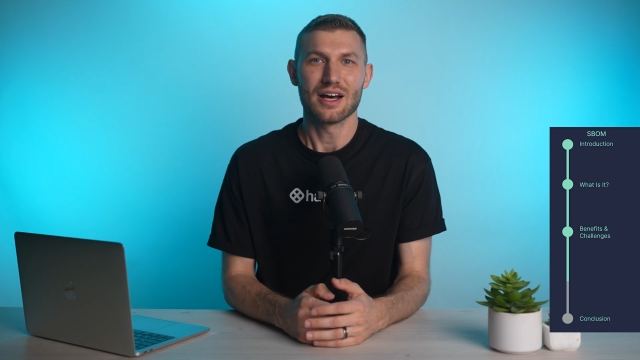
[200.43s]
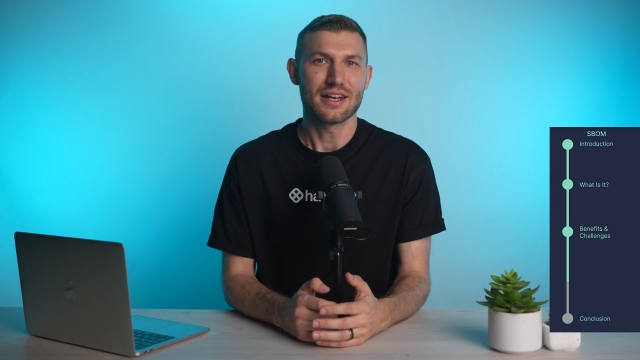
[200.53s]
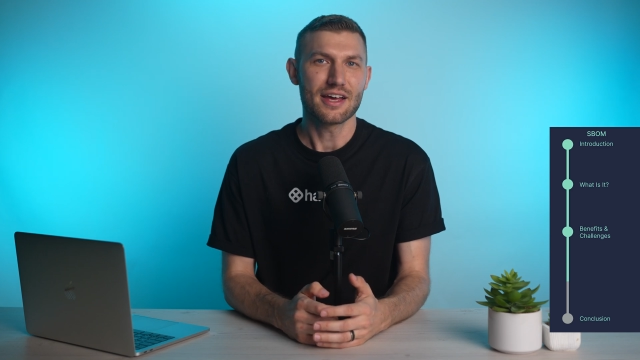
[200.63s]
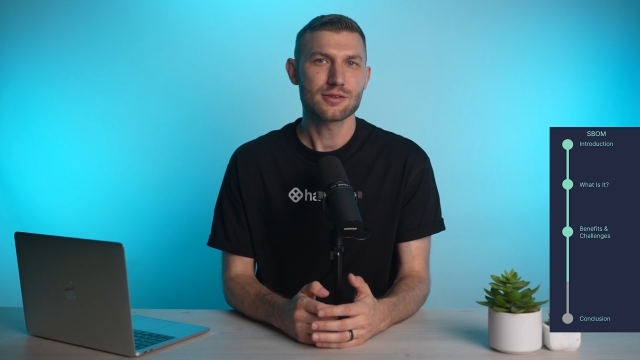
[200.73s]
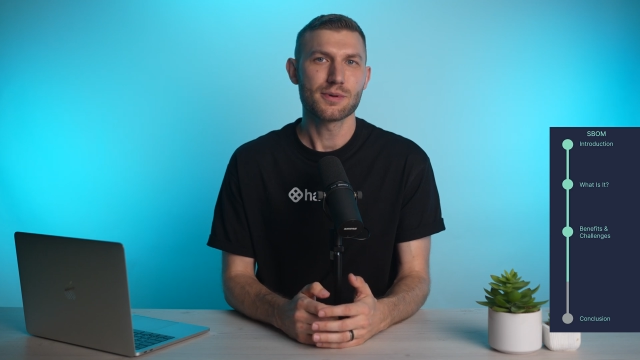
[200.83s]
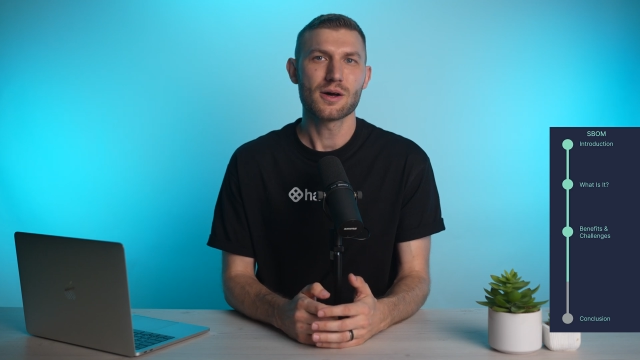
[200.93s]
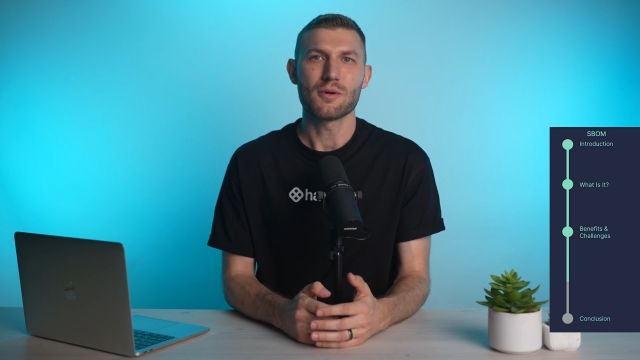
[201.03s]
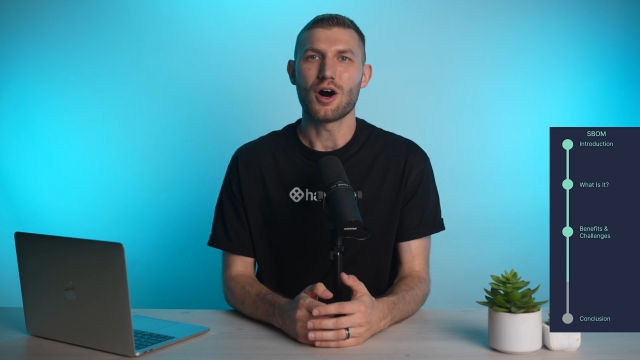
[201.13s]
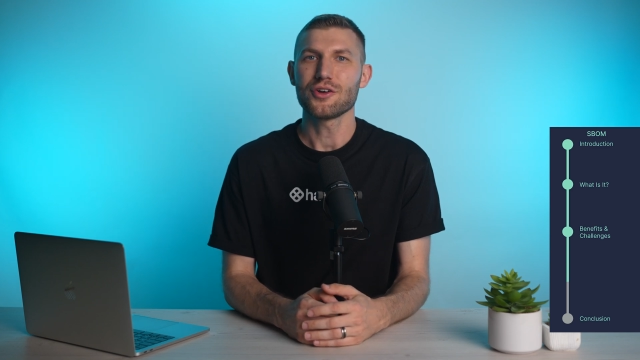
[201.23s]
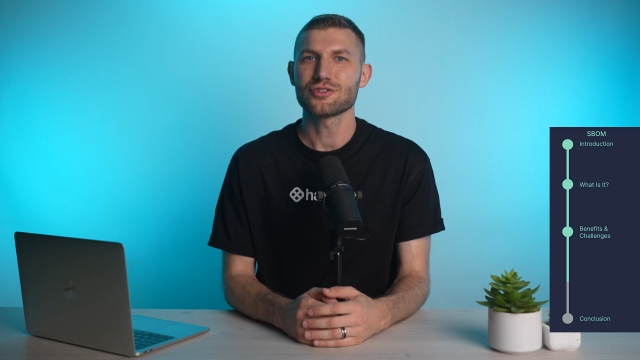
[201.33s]
An
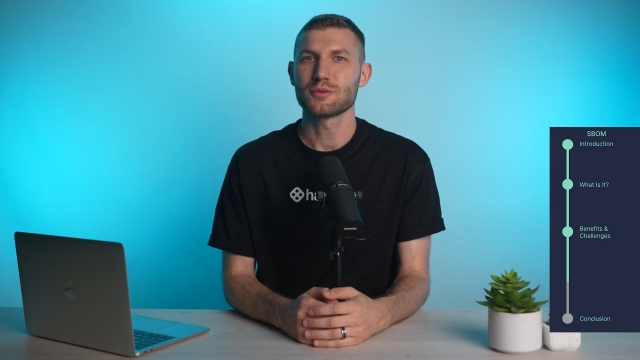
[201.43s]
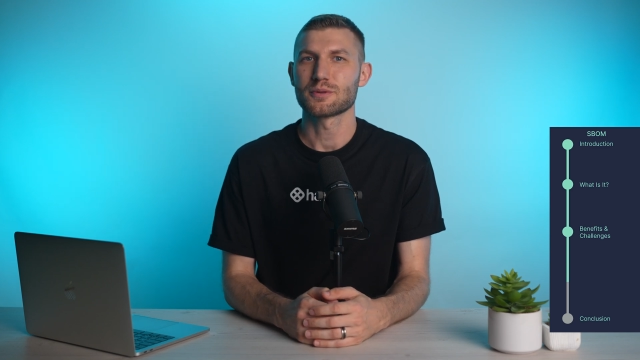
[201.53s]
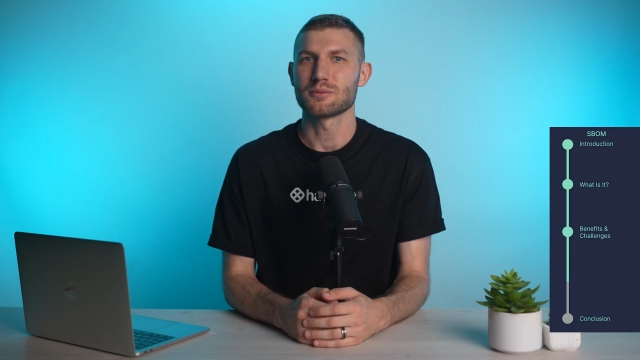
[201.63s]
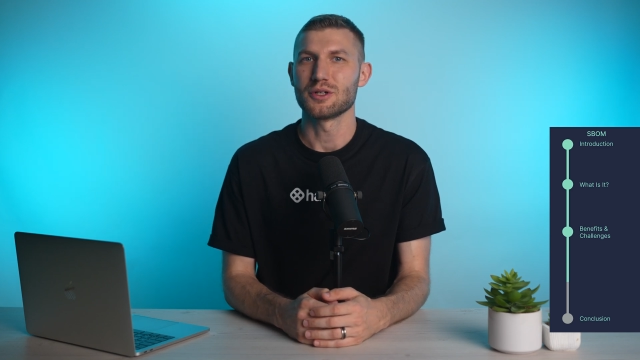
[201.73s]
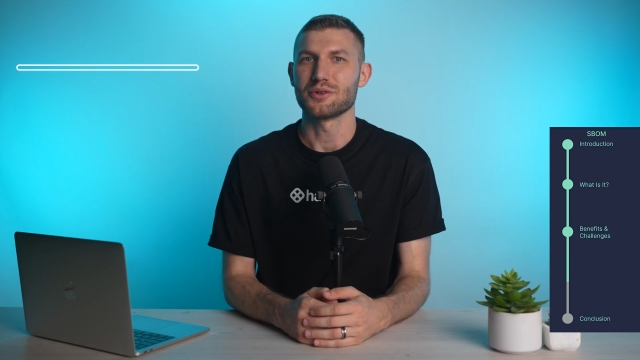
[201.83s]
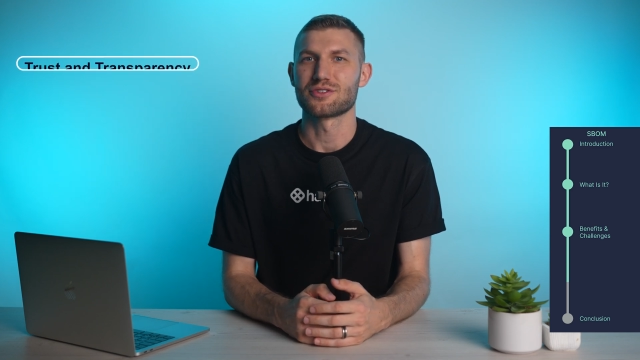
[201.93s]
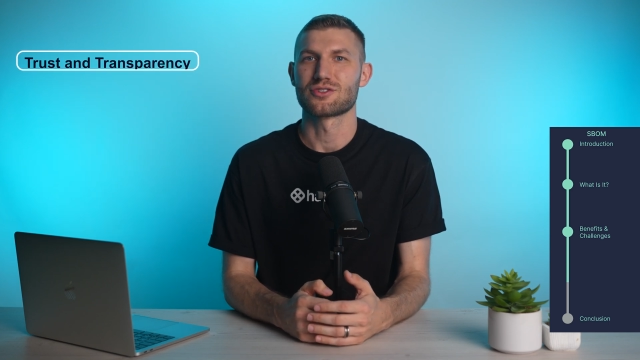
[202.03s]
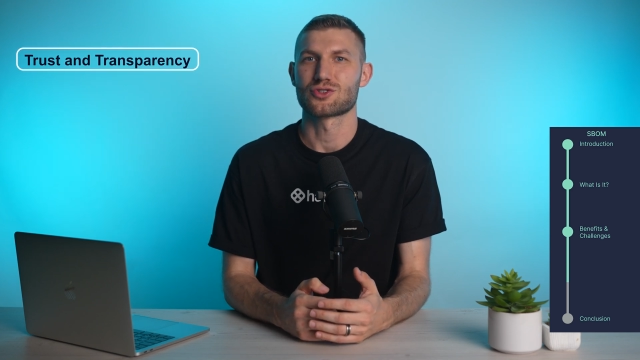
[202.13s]
SBOM also promotes